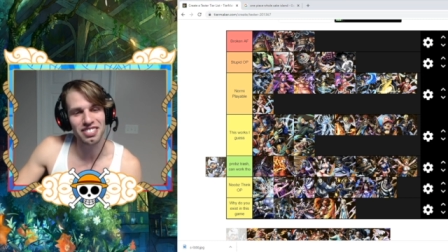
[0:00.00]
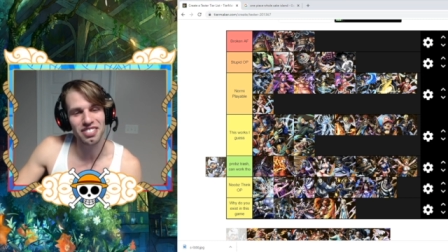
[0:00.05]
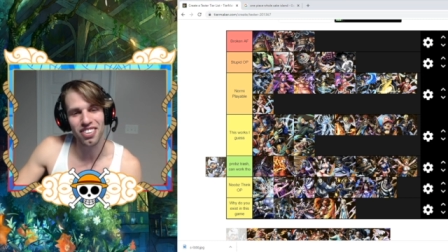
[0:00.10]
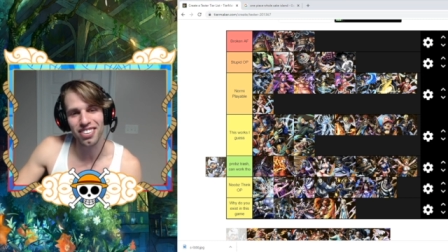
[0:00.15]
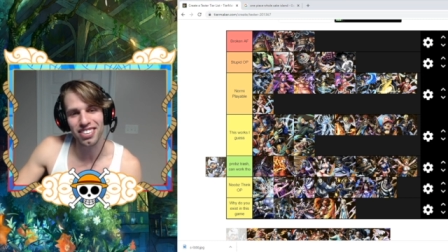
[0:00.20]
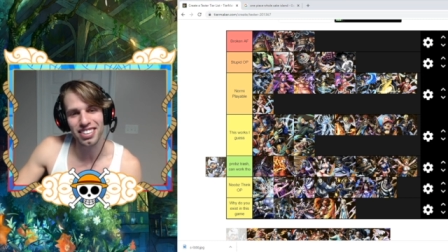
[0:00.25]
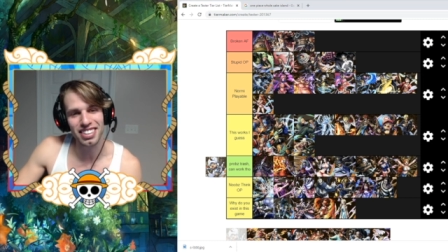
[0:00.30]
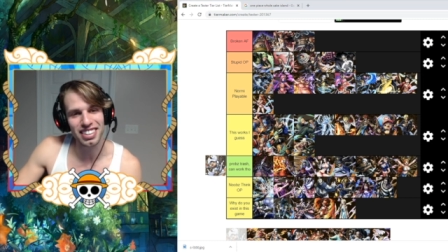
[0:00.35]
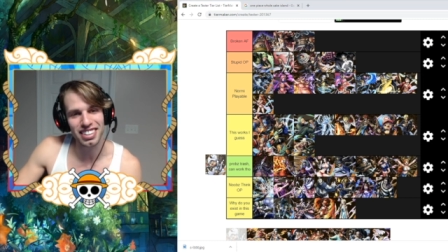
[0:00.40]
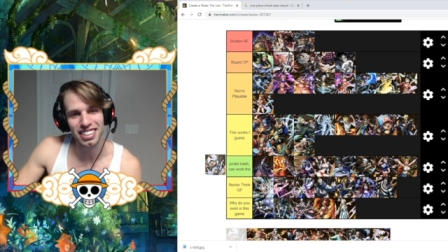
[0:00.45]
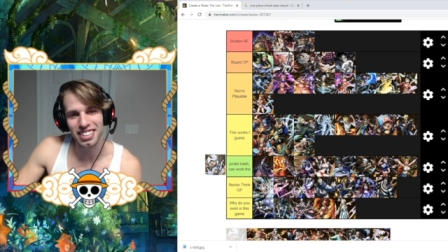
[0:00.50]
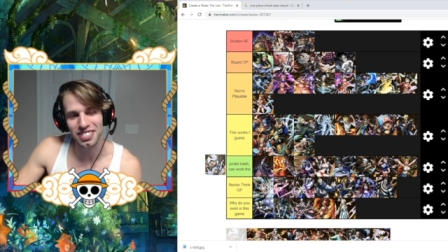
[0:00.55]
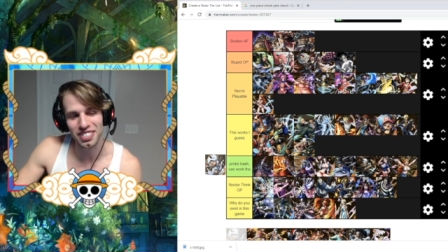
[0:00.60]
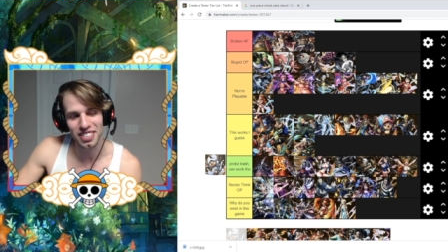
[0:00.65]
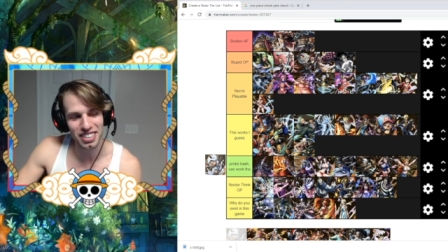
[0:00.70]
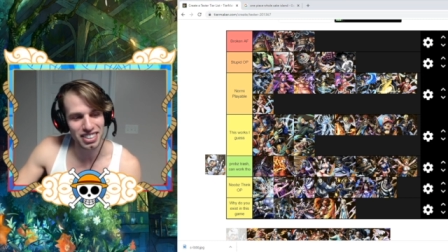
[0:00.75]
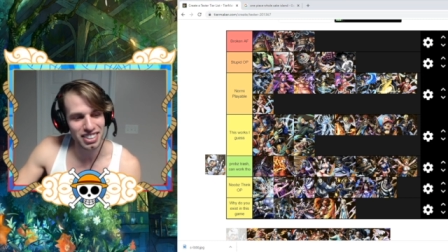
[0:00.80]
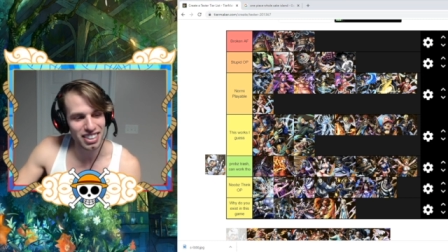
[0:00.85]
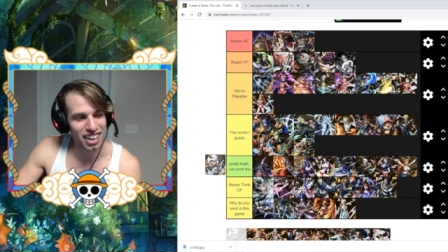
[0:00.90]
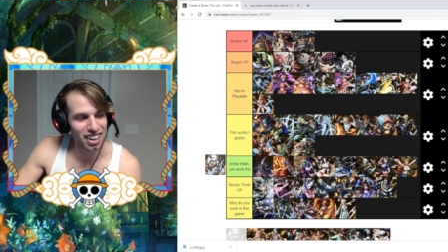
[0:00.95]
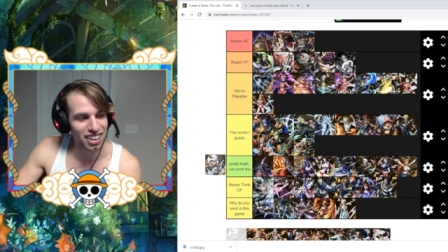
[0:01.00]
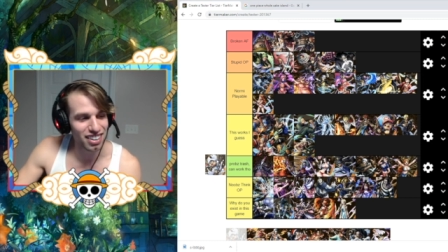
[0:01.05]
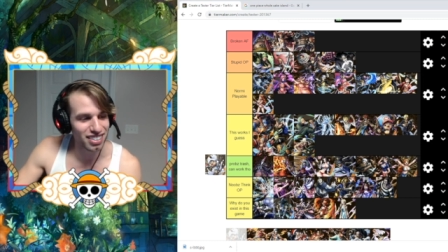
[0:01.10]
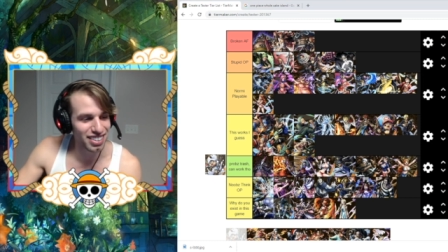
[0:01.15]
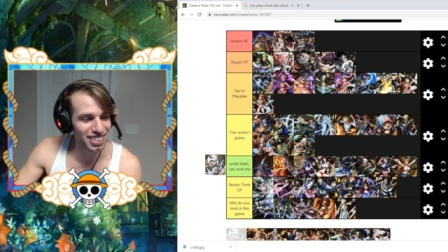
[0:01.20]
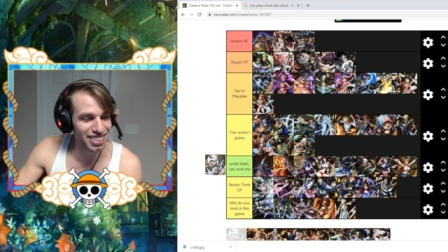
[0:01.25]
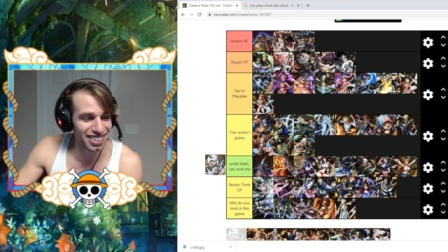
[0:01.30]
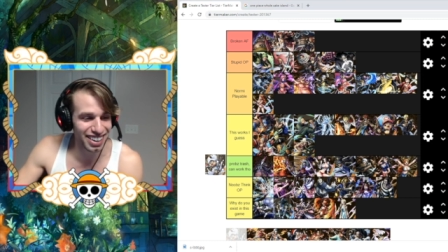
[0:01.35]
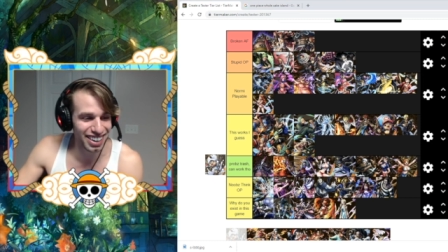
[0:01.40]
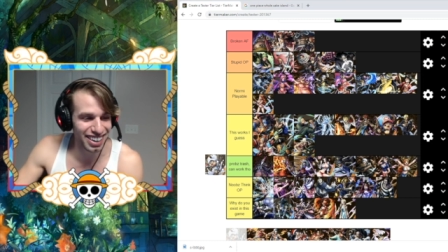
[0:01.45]
poor thing gets one shot.
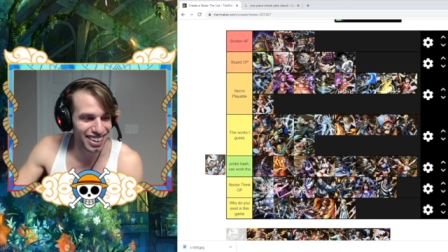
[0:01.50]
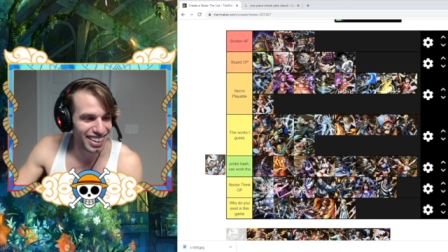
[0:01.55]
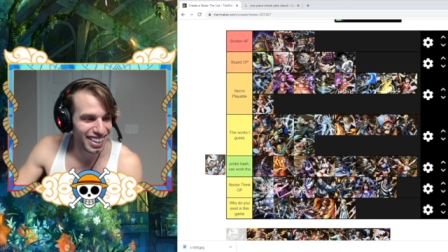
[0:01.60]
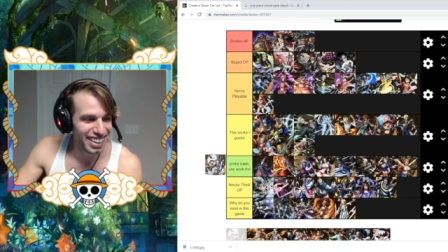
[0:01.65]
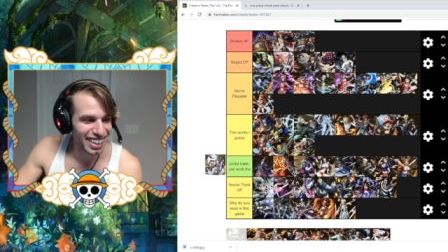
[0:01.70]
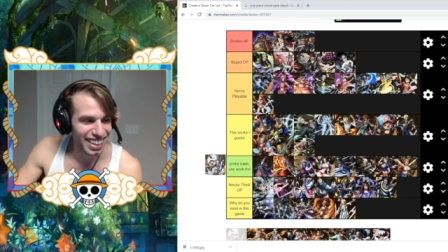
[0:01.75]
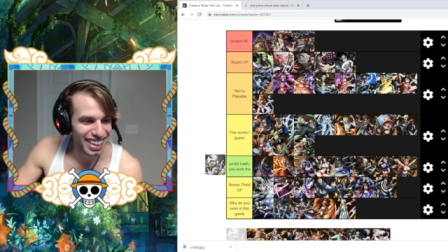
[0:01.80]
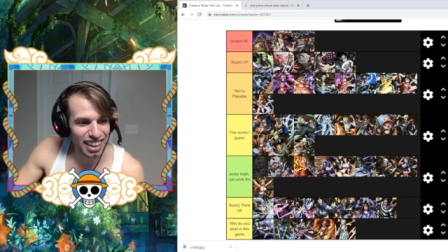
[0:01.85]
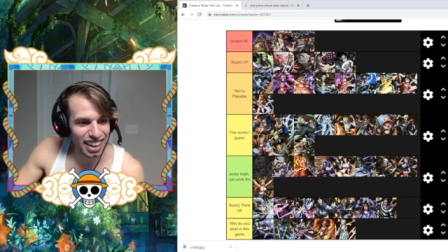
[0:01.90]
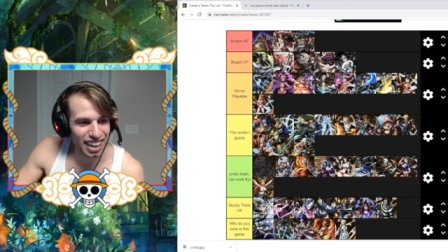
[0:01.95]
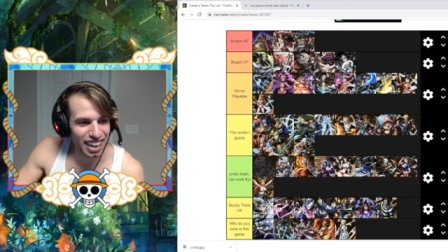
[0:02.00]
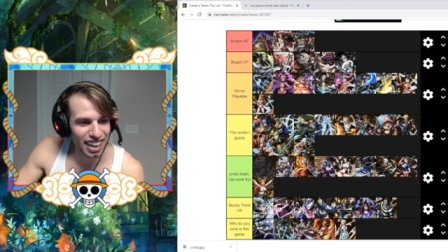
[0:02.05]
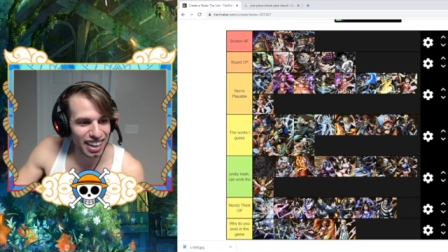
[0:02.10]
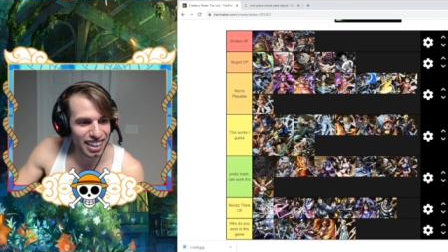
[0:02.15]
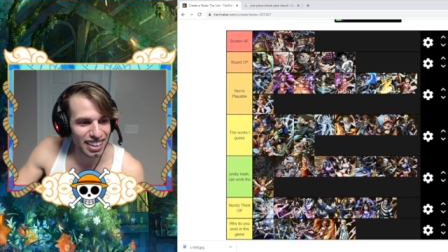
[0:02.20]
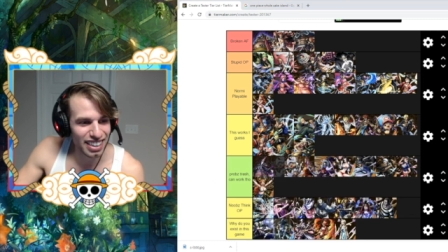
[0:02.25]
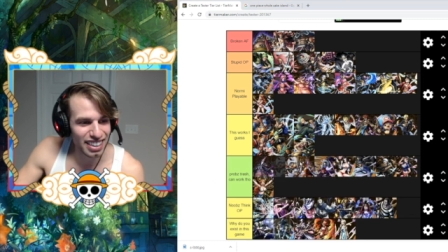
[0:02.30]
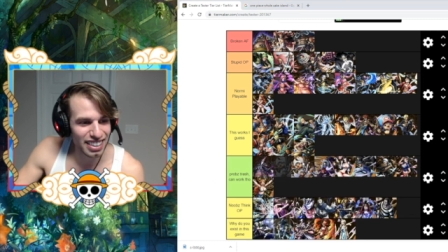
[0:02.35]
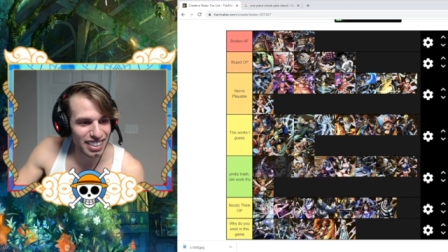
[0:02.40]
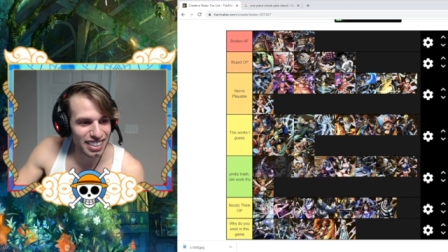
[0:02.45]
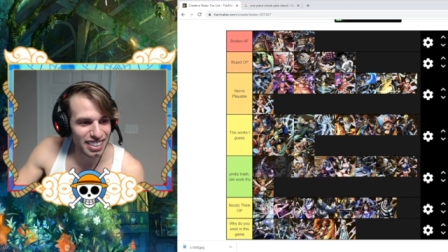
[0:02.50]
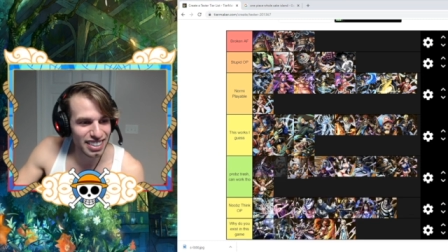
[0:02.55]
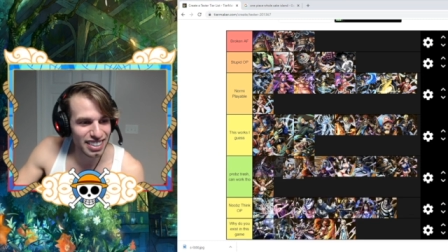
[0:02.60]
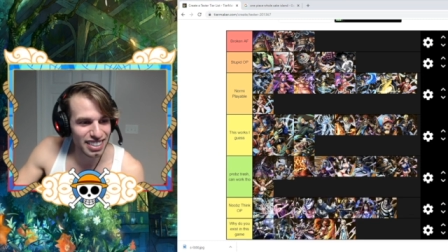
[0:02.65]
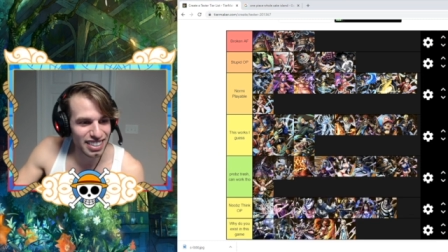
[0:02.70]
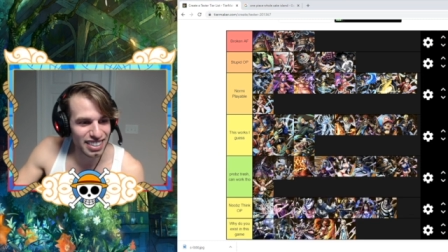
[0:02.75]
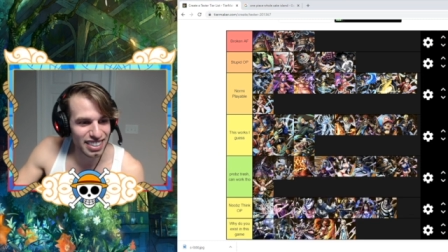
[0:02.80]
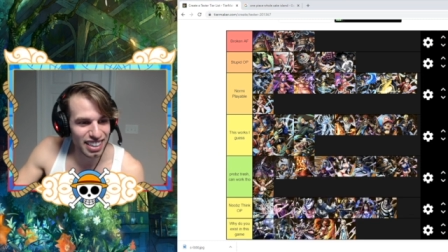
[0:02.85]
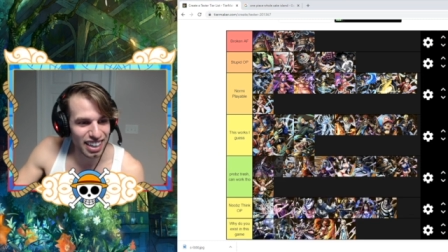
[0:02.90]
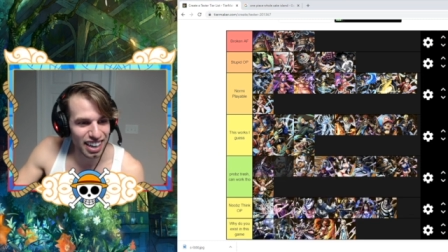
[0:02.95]

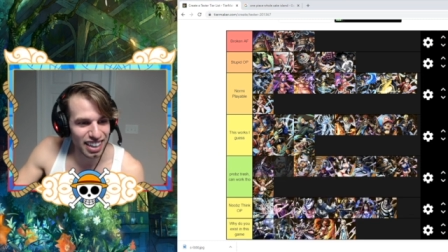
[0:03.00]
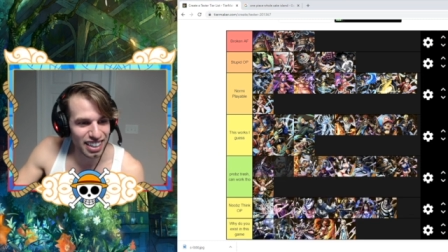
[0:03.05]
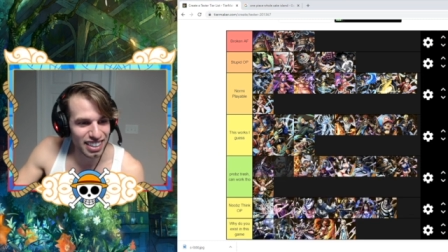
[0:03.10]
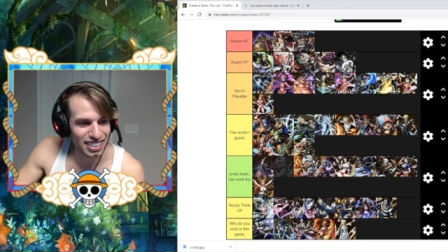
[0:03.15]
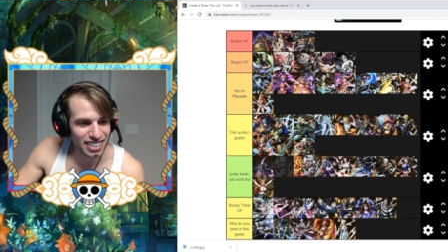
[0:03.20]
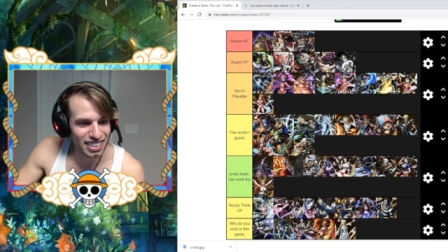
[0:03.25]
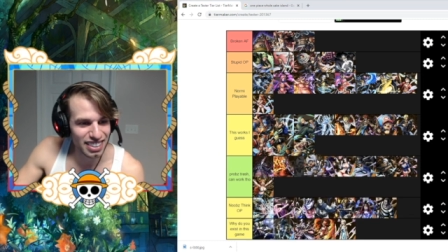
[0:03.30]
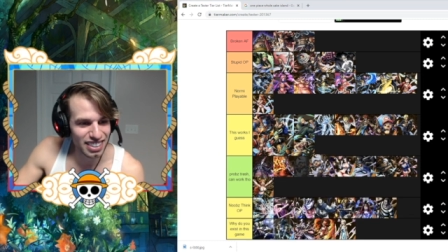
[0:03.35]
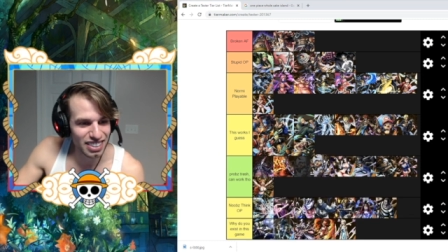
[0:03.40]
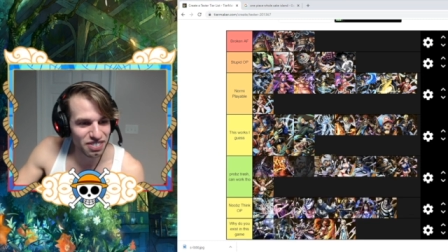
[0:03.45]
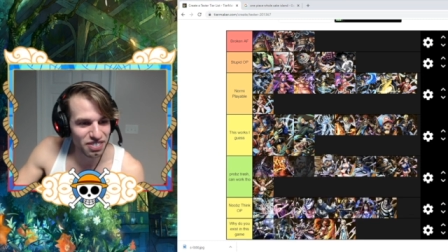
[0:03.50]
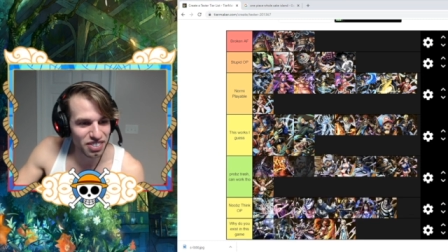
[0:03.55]
I honestly